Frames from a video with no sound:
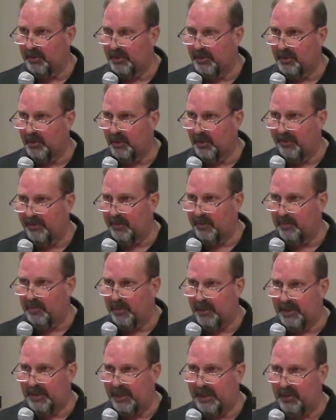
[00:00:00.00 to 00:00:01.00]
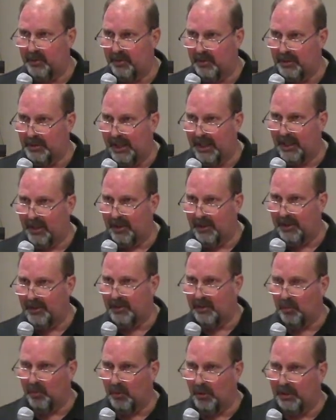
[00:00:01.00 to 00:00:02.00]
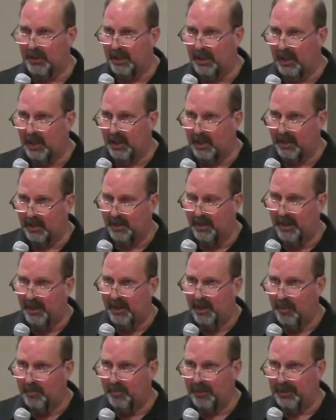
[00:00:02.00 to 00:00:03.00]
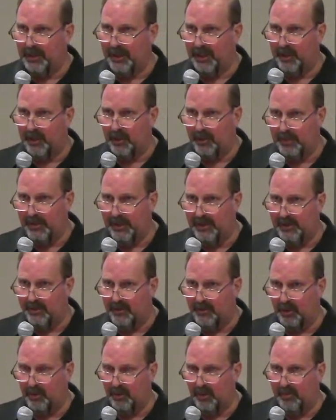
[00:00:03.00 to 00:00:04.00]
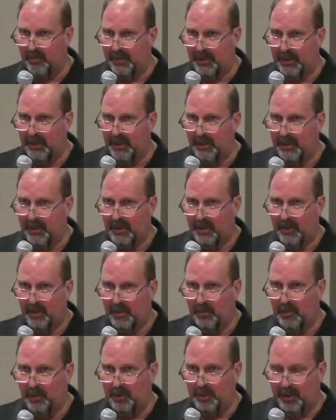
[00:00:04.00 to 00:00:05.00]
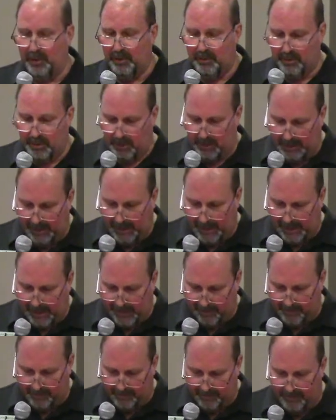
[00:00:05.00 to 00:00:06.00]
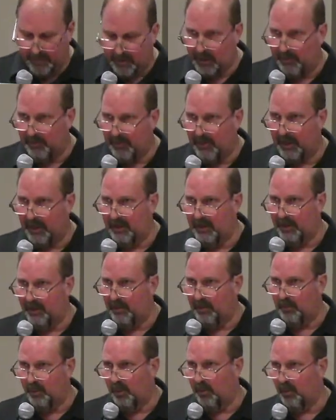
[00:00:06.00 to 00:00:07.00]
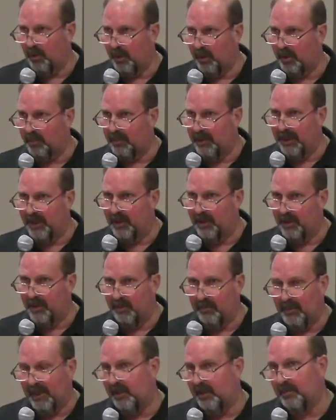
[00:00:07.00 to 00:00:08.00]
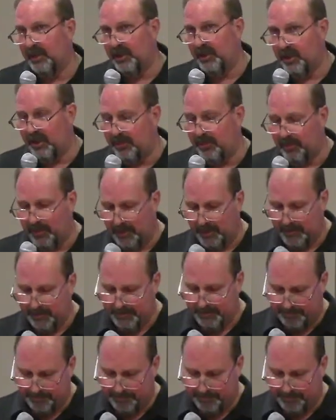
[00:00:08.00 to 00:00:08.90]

So if a particular tire isn't working on a particular piece of equipment, we'll usually have something that will work better and might be cheaper.